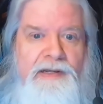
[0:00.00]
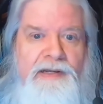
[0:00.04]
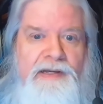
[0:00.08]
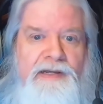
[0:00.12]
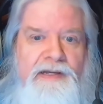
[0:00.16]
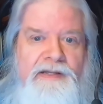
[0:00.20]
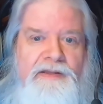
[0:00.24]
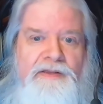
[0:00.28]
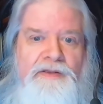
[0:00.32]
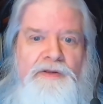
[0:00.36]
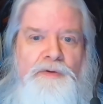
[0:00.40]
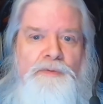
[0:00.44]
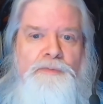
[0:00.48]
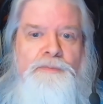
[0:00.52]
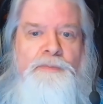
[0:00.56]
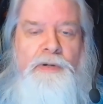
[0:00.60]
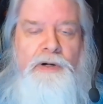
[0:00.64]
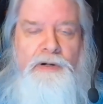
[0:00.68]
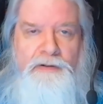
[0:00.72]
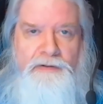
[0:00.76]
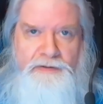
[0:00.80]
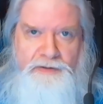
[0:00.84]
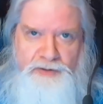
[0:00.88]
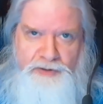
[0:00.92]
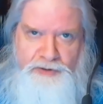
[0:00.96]
in their
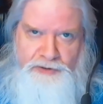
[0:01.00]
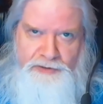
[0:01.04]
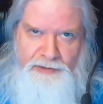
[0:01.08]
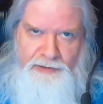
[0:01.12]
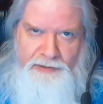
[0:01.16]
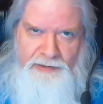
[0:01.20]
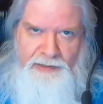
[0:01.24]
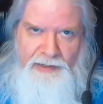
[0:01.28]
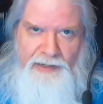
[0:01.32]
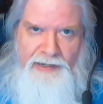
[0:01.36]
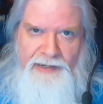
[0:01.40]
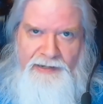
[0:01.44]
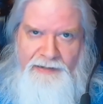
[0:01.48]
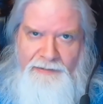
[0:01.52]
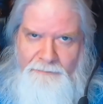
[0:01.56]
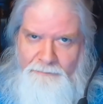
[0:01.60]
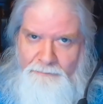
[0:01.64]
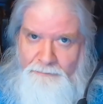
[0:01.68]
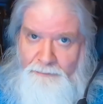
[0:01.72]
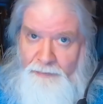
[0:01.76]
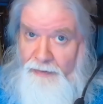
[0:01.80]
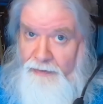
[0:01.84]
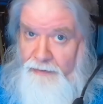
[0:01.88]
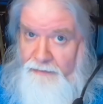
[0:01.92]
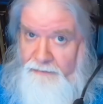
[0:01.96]
march to game
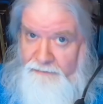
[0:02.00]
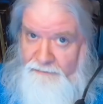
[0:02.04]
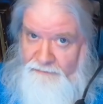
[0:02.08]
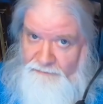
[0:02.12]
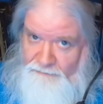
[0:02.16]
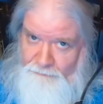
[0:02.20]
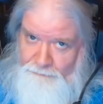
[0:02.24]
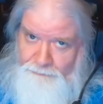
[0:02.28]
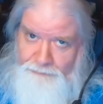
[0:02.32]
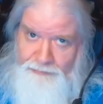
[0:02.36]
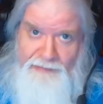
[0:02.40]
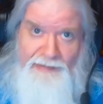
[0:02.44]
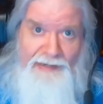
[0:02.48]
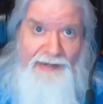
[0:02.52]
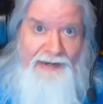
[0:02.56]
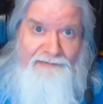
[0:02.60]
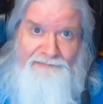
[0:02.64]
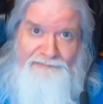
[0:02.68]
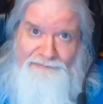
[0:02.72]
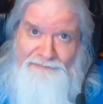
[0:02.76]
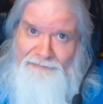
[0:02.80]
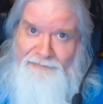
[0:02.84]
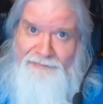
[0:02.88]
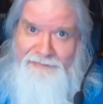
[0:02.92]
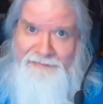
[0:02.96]
balance
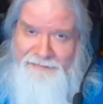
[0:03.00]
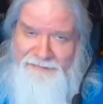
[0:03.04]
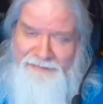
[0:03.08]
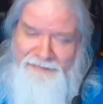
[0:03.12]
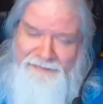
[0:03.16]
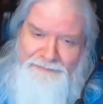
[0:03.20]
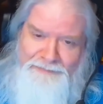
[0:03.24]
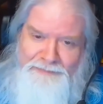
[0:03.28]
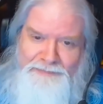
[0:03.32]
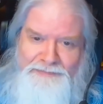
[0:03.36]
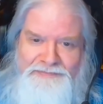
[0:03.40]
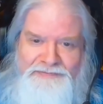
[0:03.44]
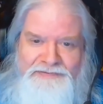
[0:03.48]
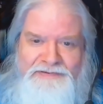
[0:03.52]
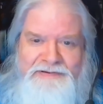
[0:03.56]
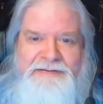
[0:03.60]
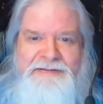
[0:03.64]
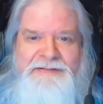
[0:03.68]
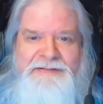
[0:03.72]
blasting levels.